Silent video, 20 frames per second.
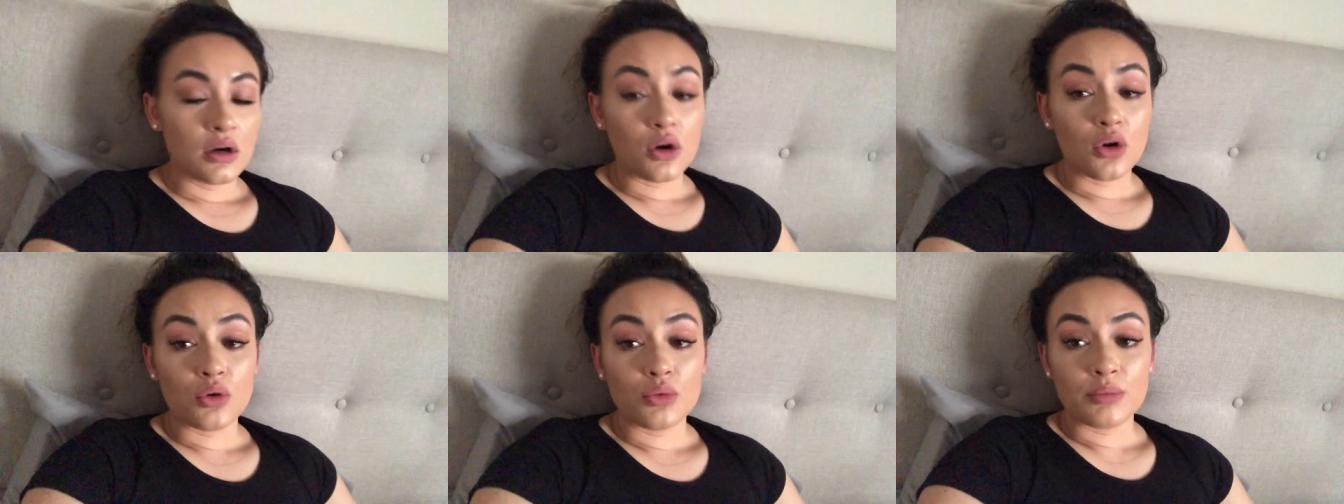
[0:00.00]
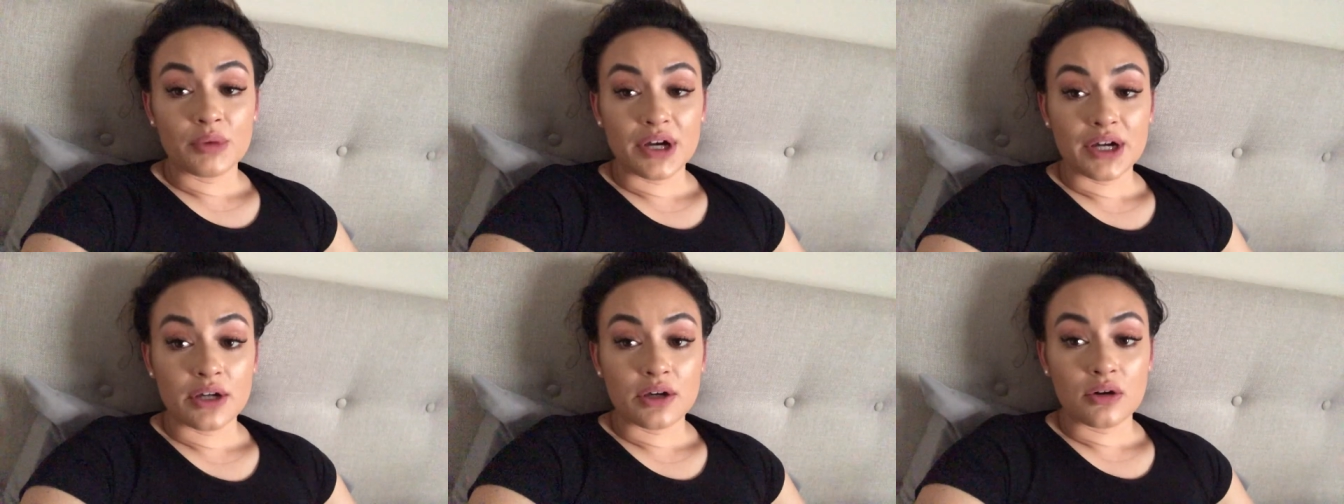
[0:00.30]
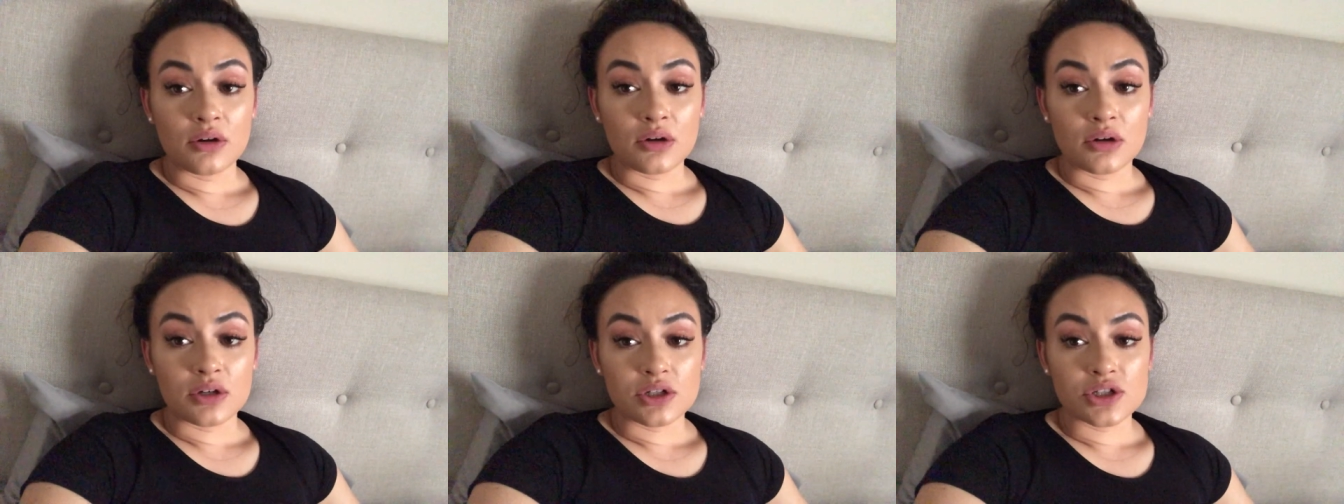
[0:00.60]
oh my
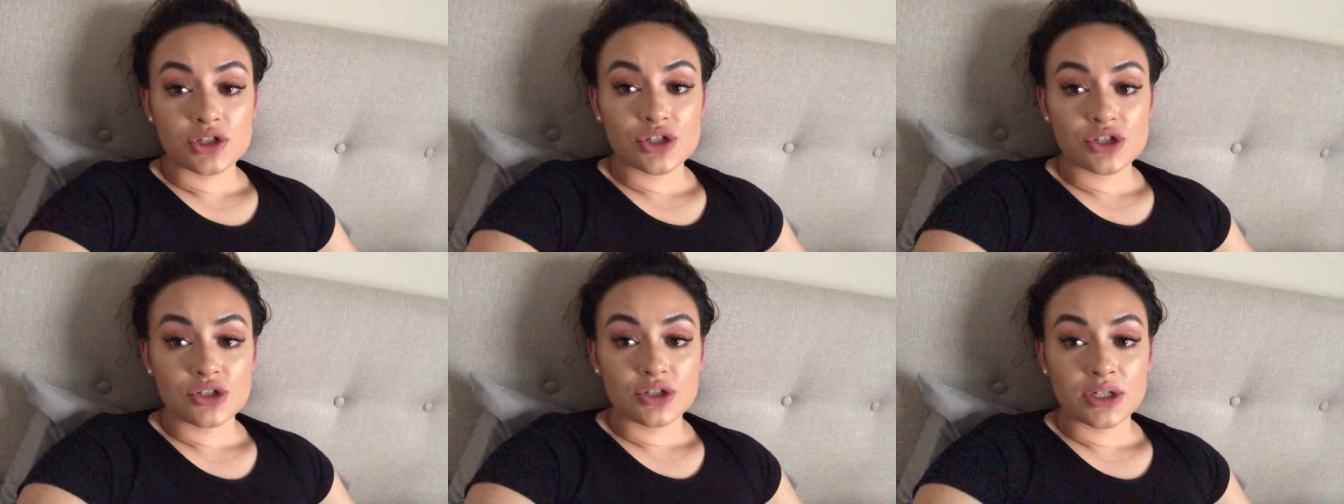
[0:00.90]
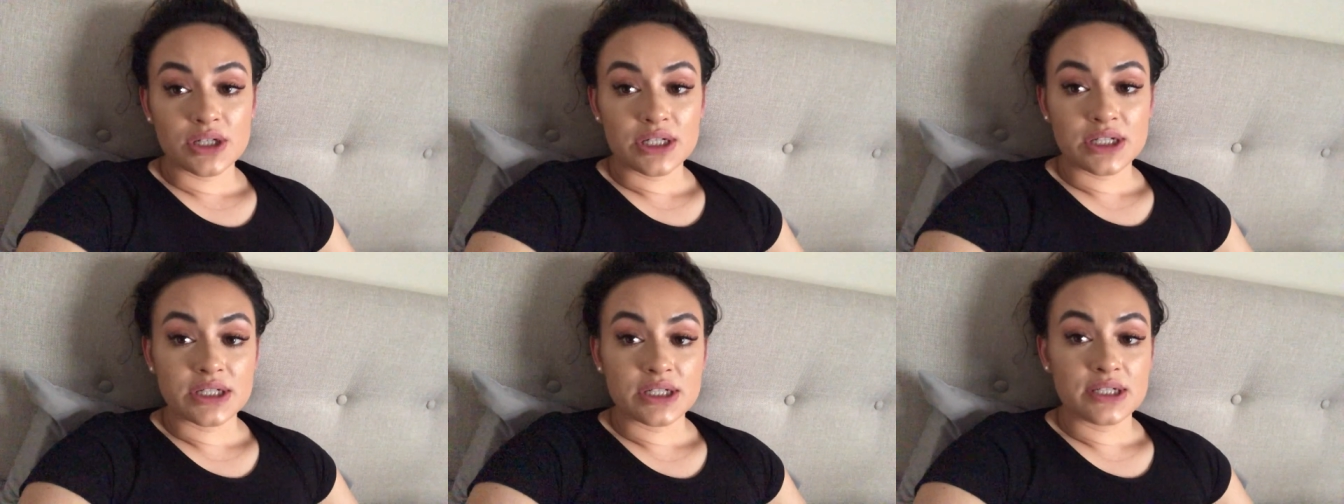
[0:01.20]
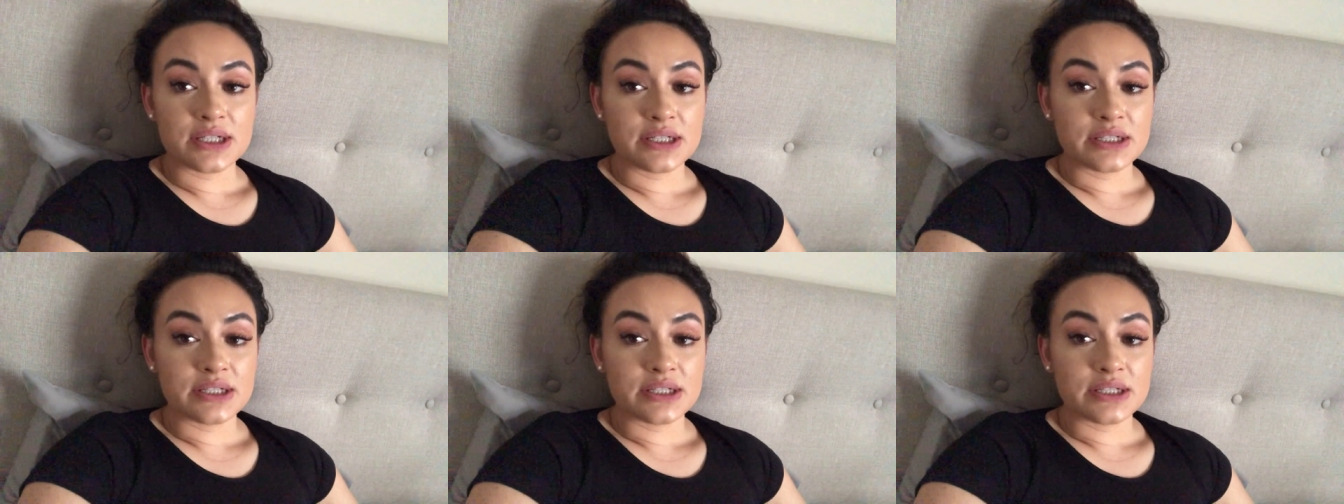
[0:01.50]
gosh, it